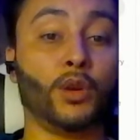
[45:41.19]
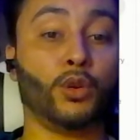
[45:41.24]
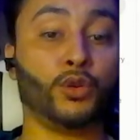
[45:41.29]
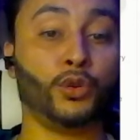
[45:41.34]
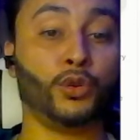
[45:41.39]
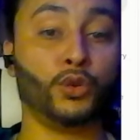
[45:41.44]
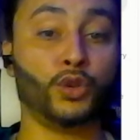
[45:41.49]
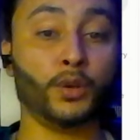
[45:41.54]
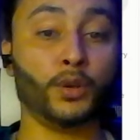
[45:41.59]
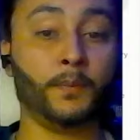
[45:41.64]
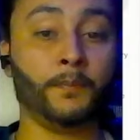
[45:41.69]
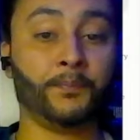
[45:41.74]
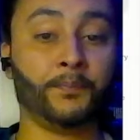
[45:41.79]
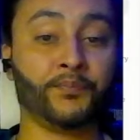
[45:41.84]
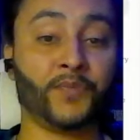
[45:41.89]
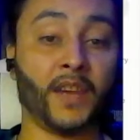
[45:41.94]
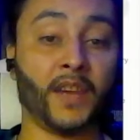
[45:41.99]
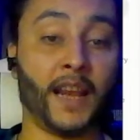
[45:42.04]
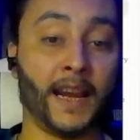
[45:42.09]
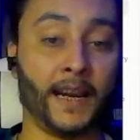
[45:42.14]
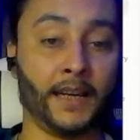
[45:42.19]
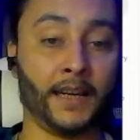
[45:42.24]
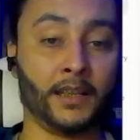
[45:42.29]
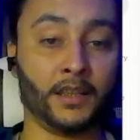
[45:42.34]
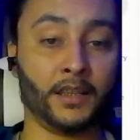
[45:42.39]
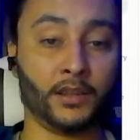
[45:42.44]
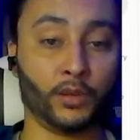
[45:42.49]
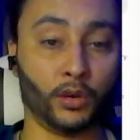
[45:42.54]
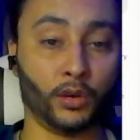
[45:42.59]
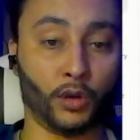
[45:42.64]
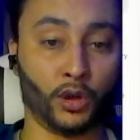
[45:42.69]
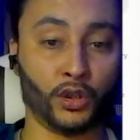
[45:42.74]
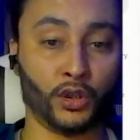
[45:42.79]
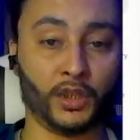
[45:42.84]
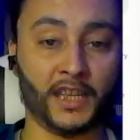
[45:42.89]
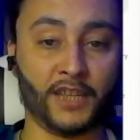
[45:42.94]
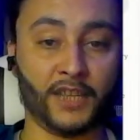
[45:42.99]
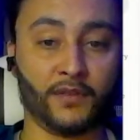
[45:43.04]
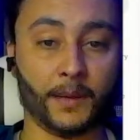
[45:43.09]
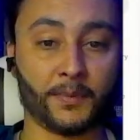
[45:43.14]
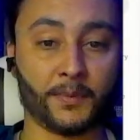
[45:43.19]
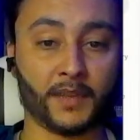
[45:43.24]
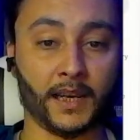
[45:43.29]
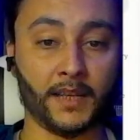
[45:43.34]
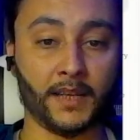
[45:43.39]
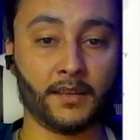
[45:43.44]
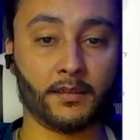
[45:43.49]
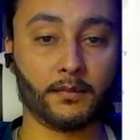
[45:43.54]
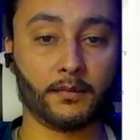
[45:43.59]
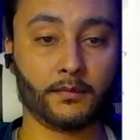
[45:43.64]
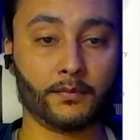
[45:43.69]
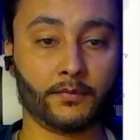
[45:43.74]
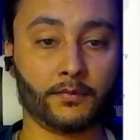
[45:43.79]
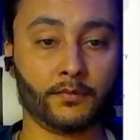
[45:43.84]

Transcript: on YouTube and on these websites.